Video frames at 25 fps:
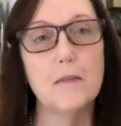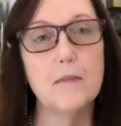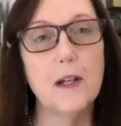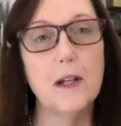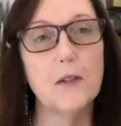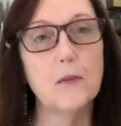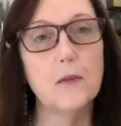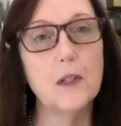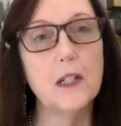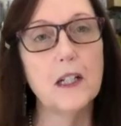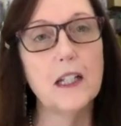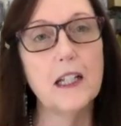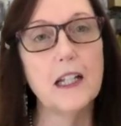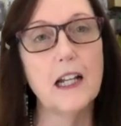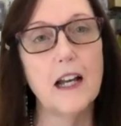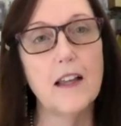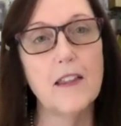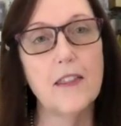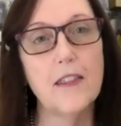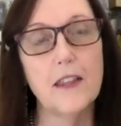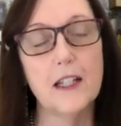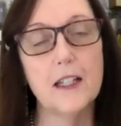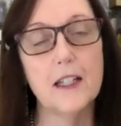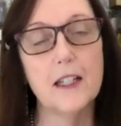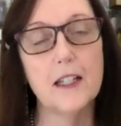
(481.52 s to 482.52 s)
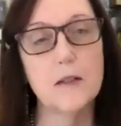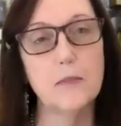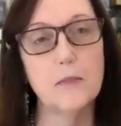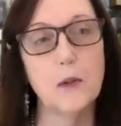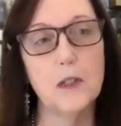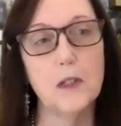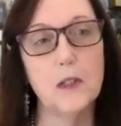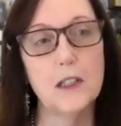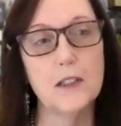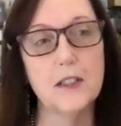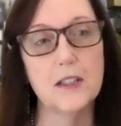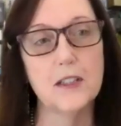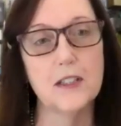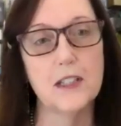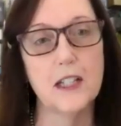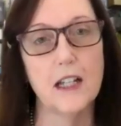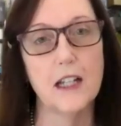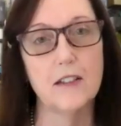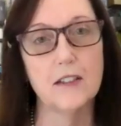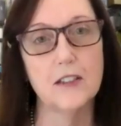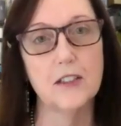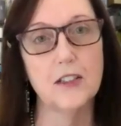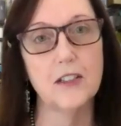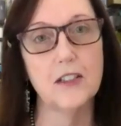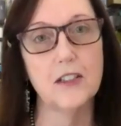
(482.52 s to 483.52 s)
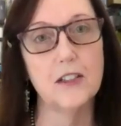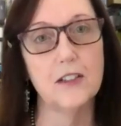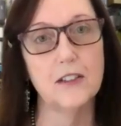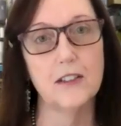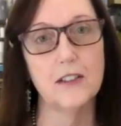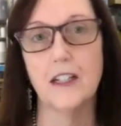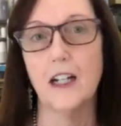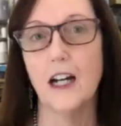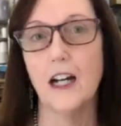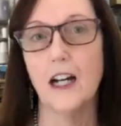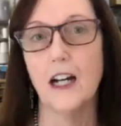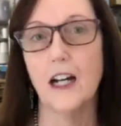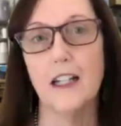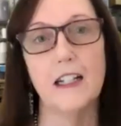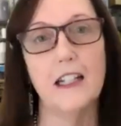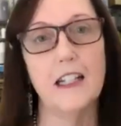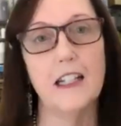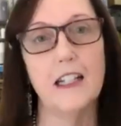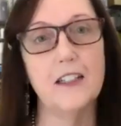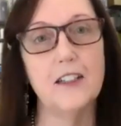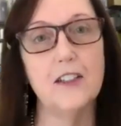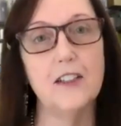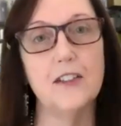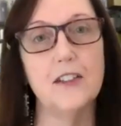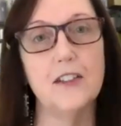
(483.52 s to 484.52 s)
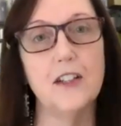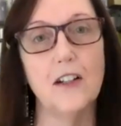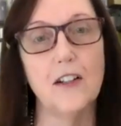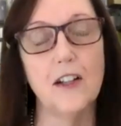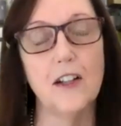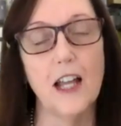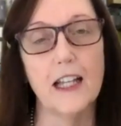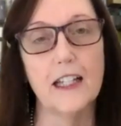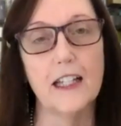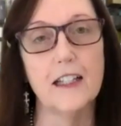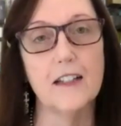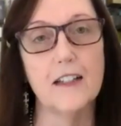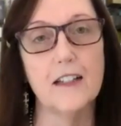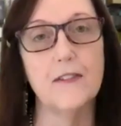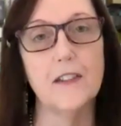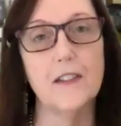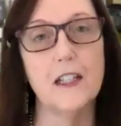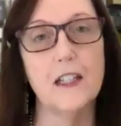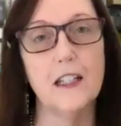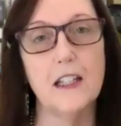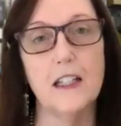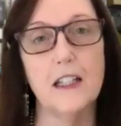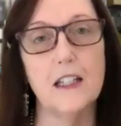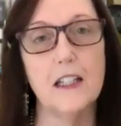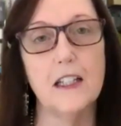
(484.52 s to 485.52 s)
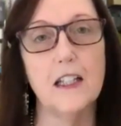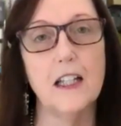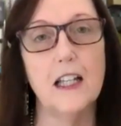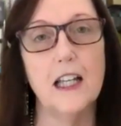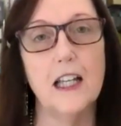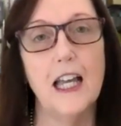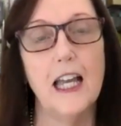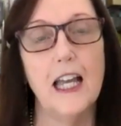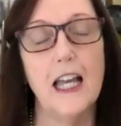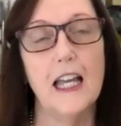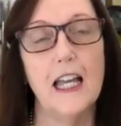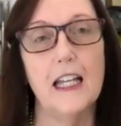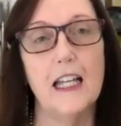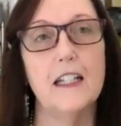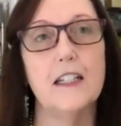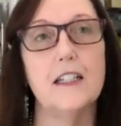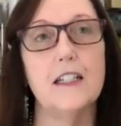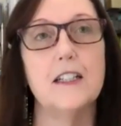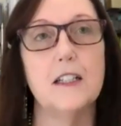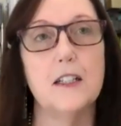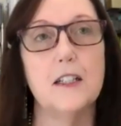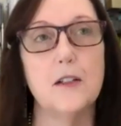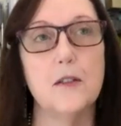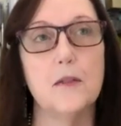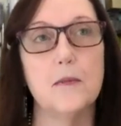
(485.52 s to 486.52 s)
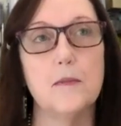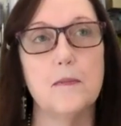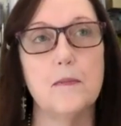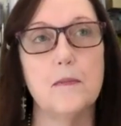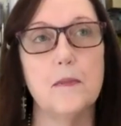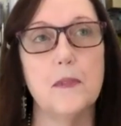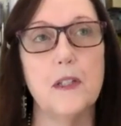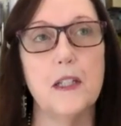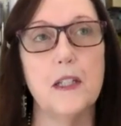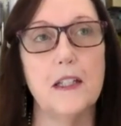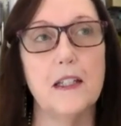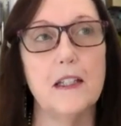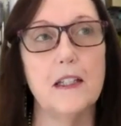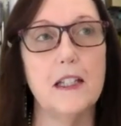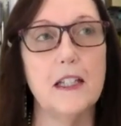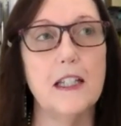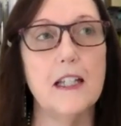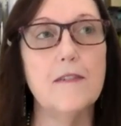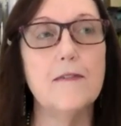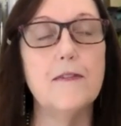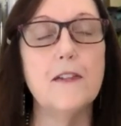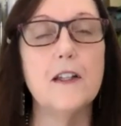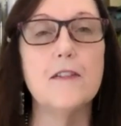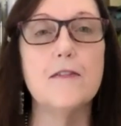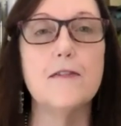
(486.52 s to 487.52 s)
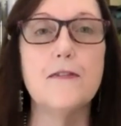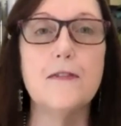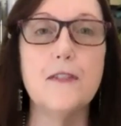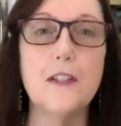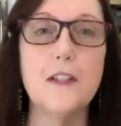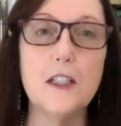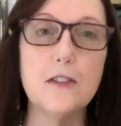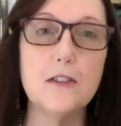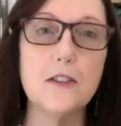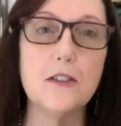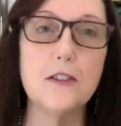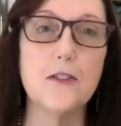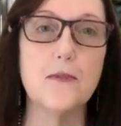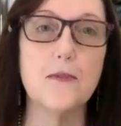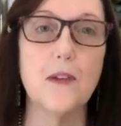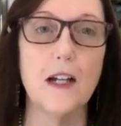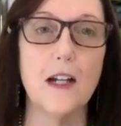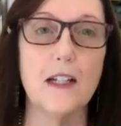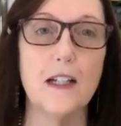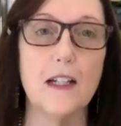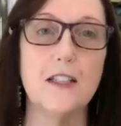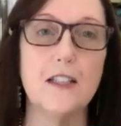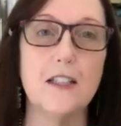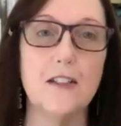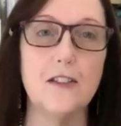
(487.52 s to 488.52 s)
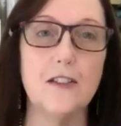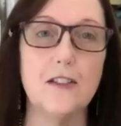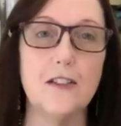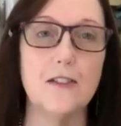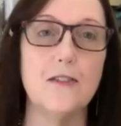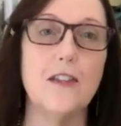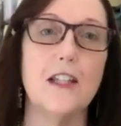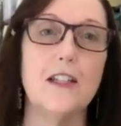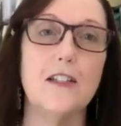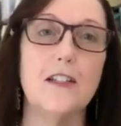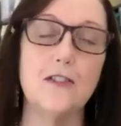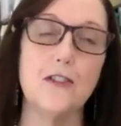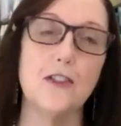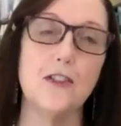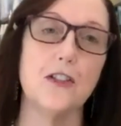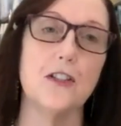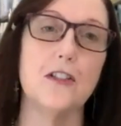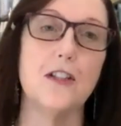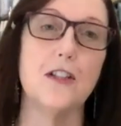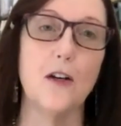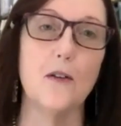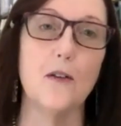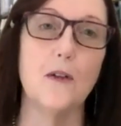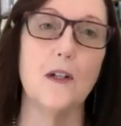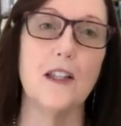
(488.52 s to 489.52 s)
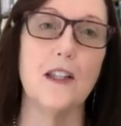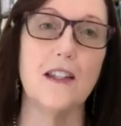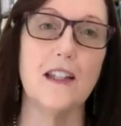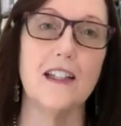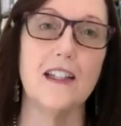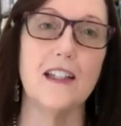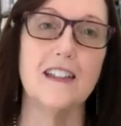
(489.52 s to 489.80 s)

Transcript: but really i think it boils down to your gut and you know like if it, it, it if it feels right to you, then you should go with it.